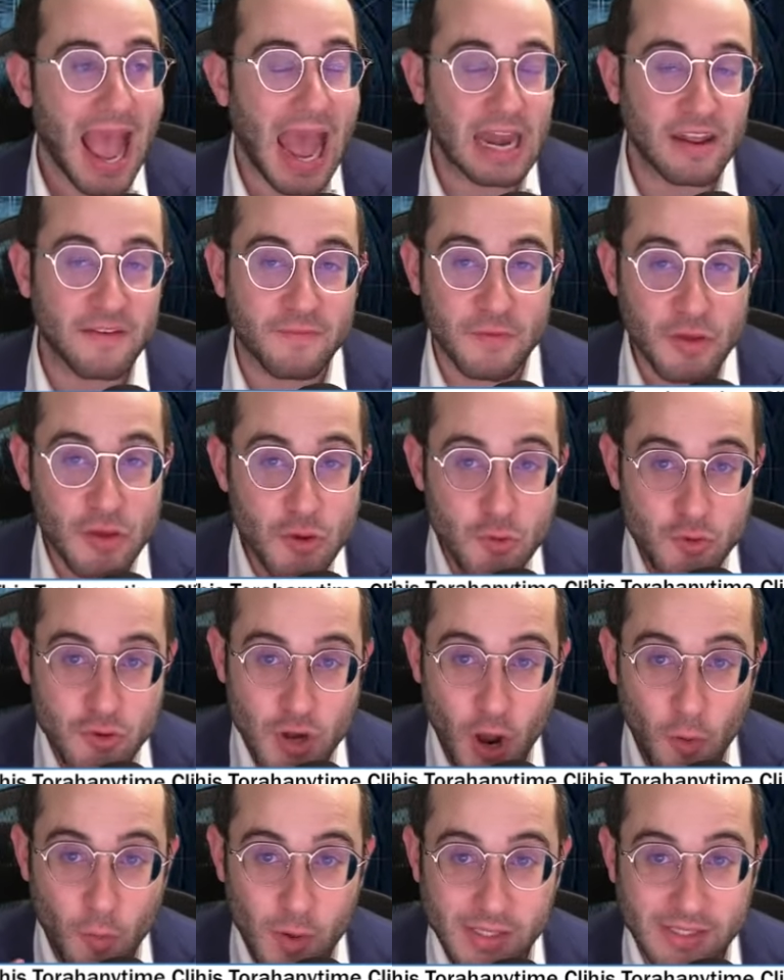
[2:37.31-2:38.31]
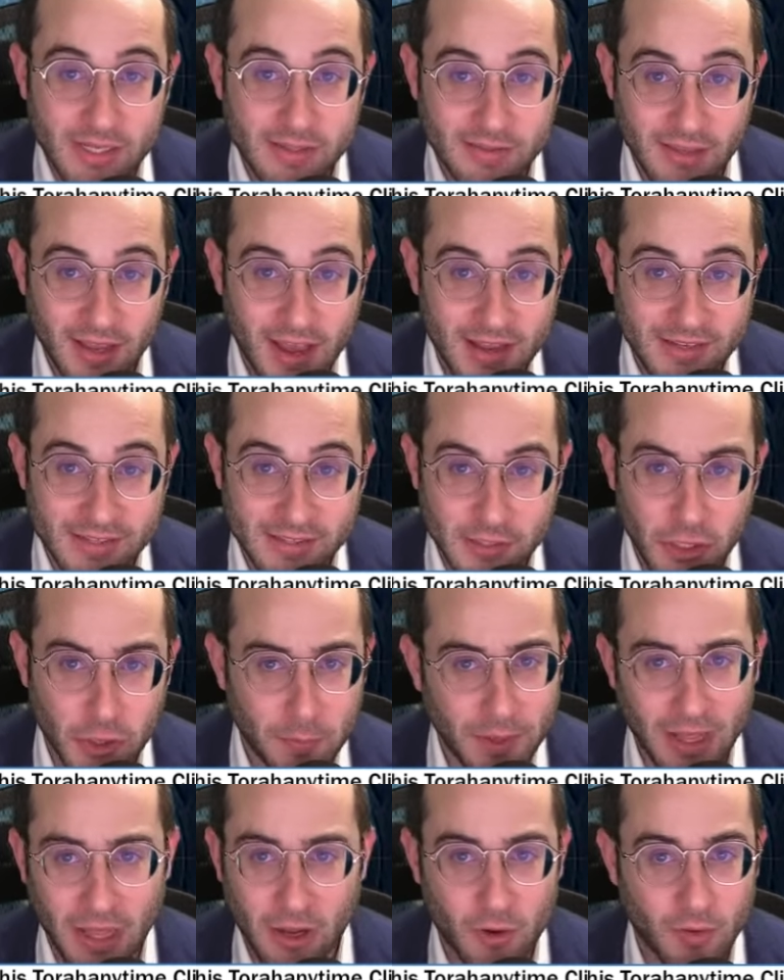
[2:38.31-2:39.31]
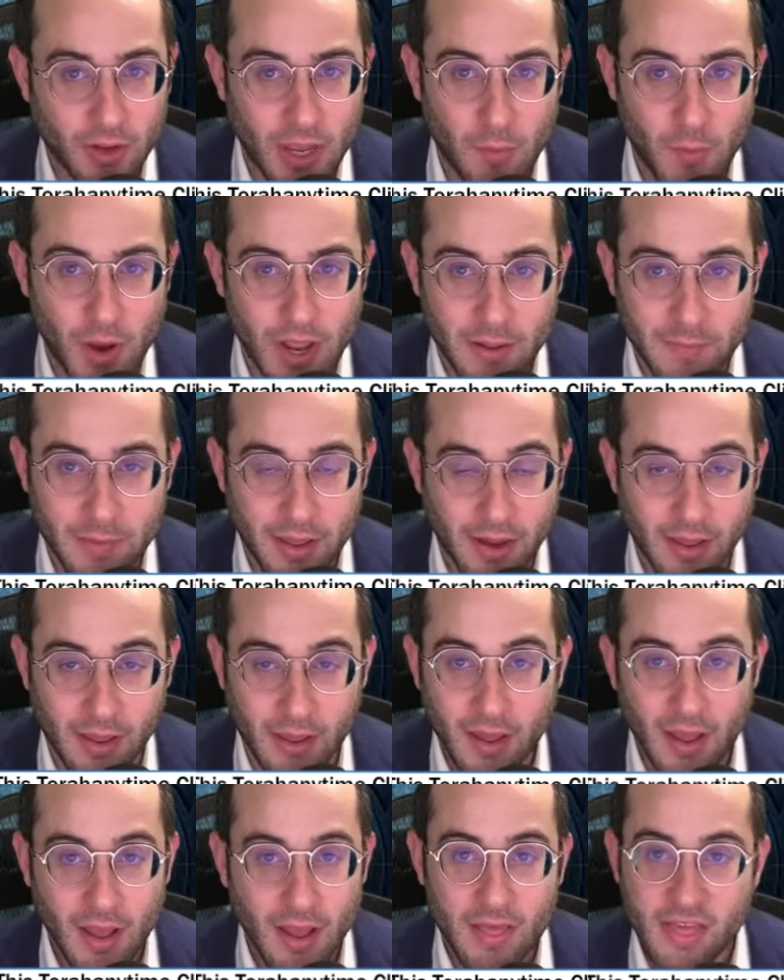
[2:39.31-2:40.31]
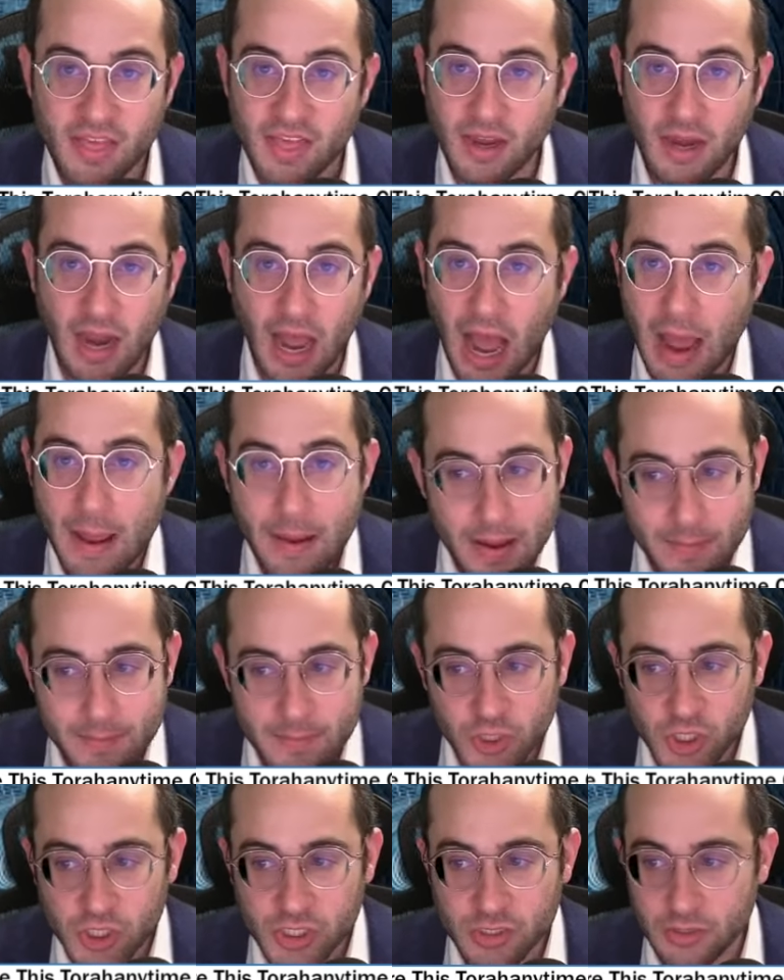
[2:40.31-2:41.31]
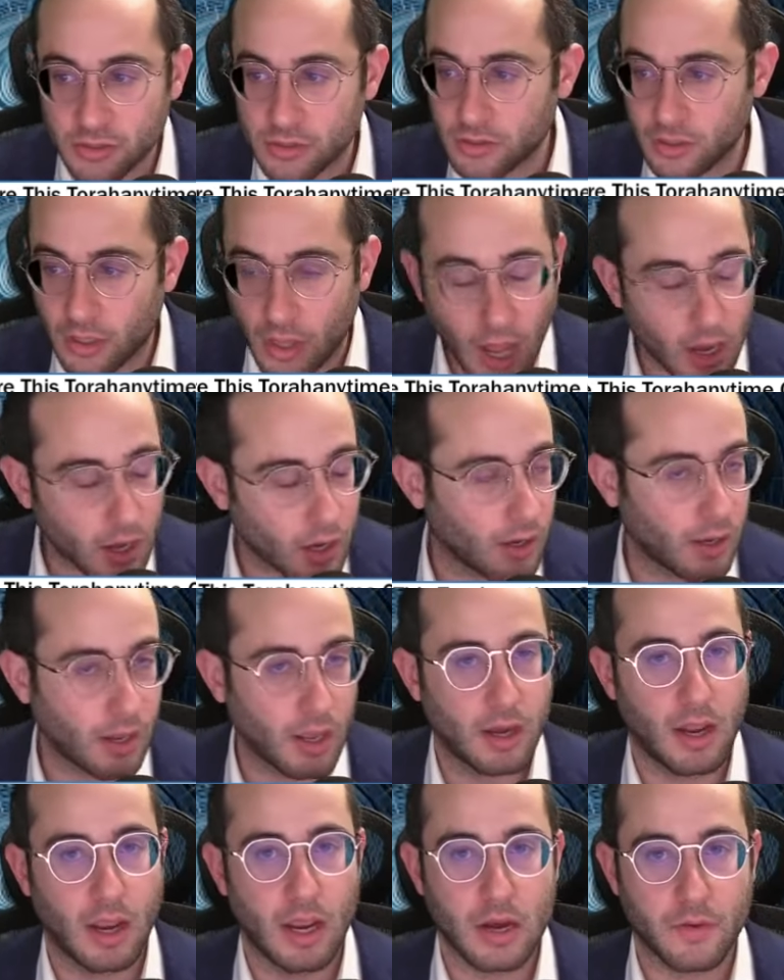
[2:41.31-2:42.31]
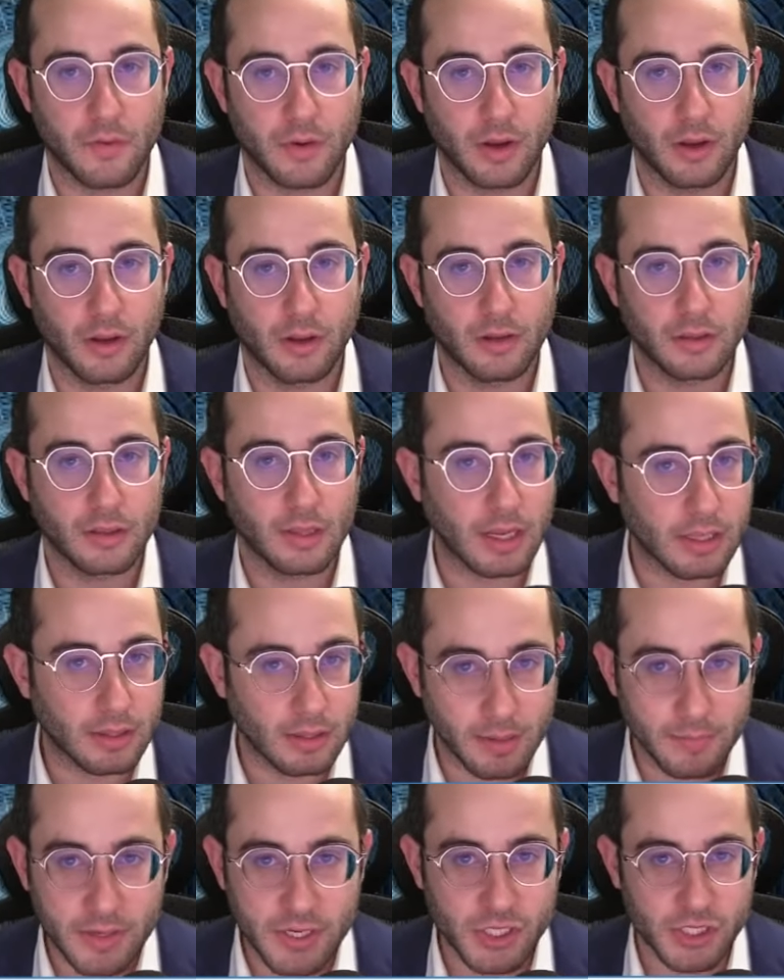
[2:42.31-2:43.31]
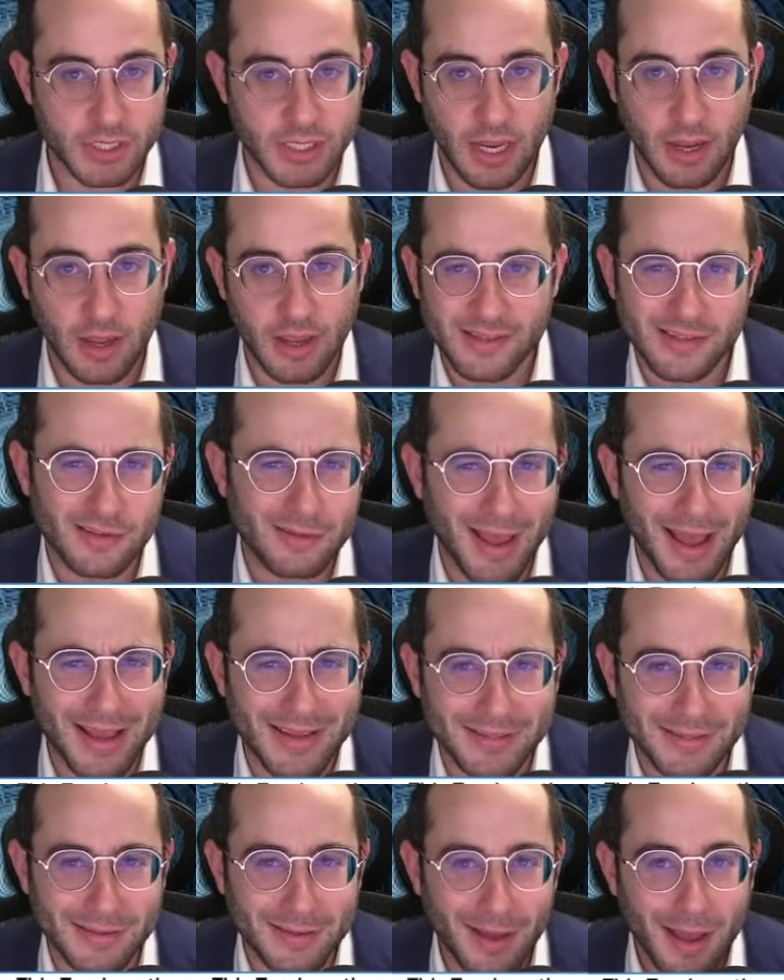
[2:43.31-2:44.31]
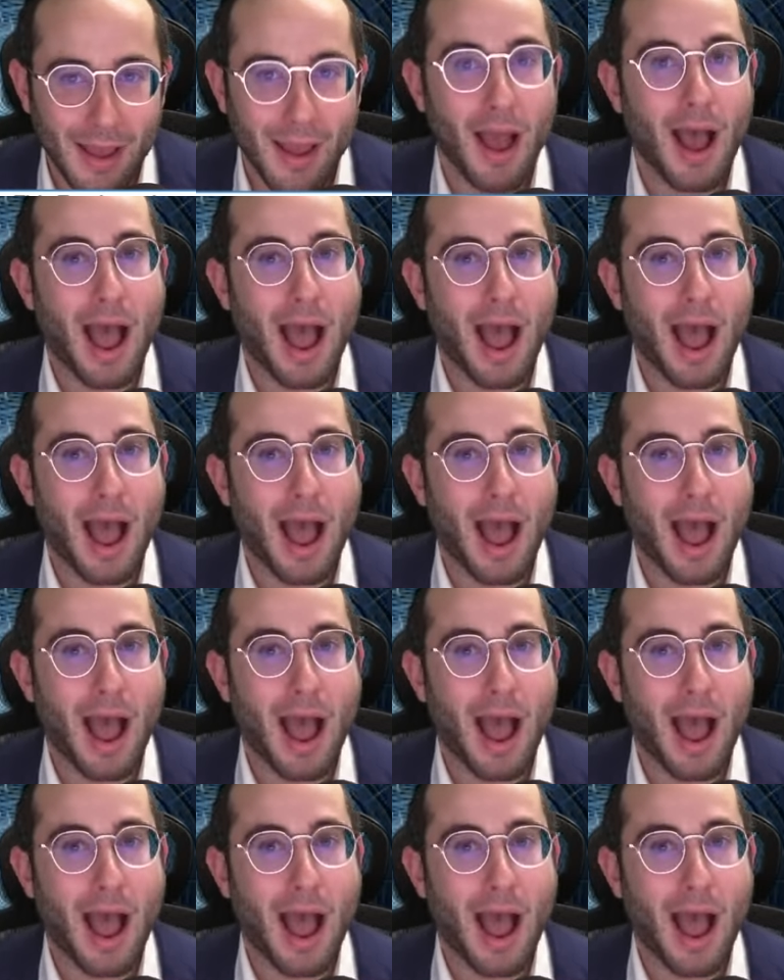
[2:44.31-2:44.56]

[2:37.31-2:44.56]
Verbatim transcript: And if you know it's a test, you'll be like, okay, wait a minute. Then I am just not gonna get angry. Like, let me just take, it's a test.